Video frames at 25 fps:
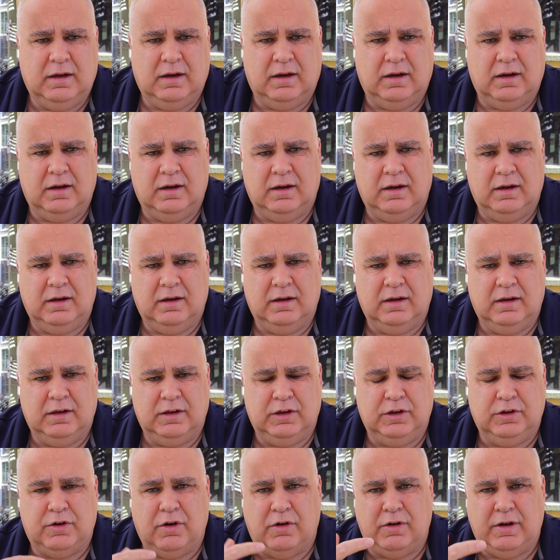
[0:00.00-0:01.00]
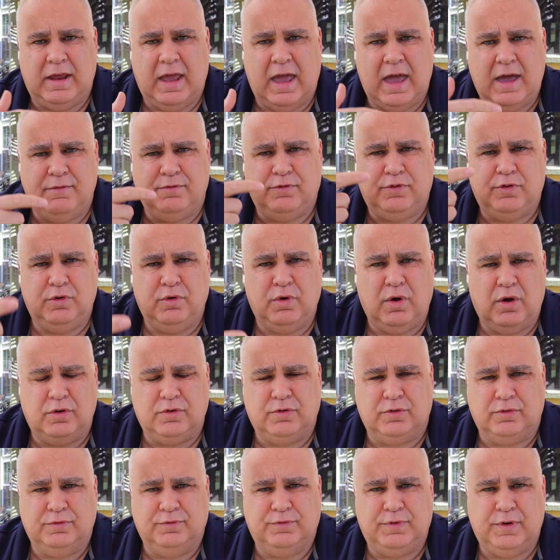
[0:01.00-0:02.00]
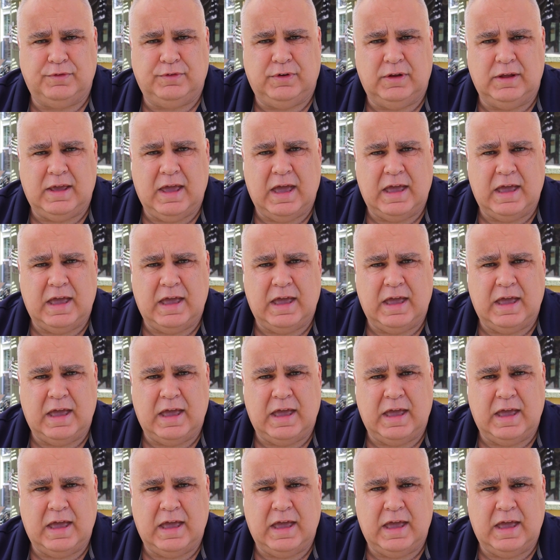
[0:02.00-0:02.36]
you'd only have 250